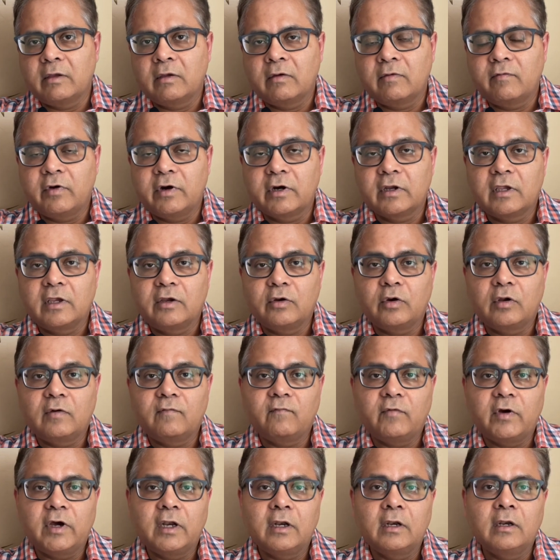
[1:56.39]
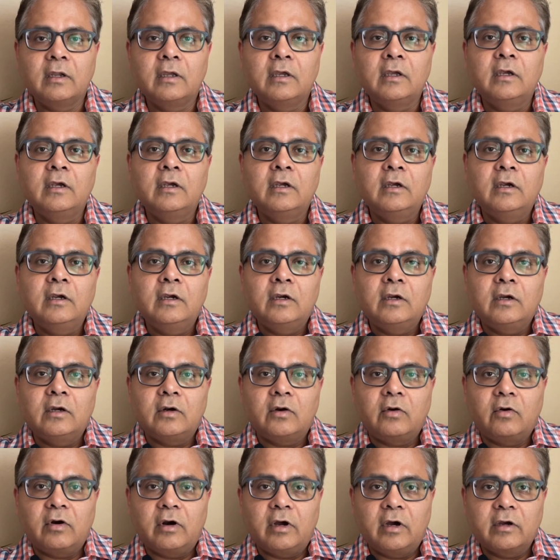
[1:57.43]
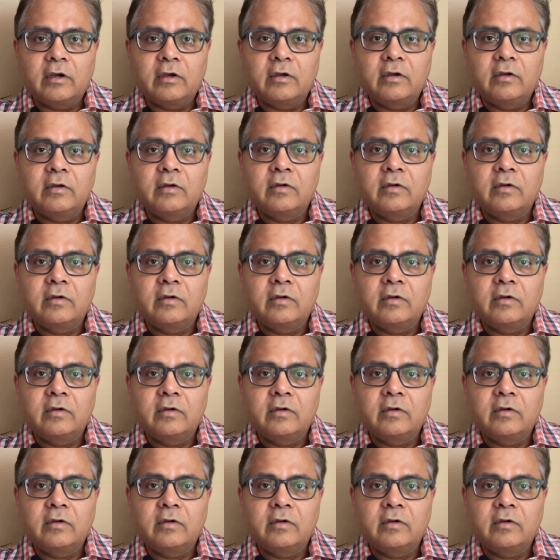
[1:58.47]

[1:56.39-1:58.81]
working on one drug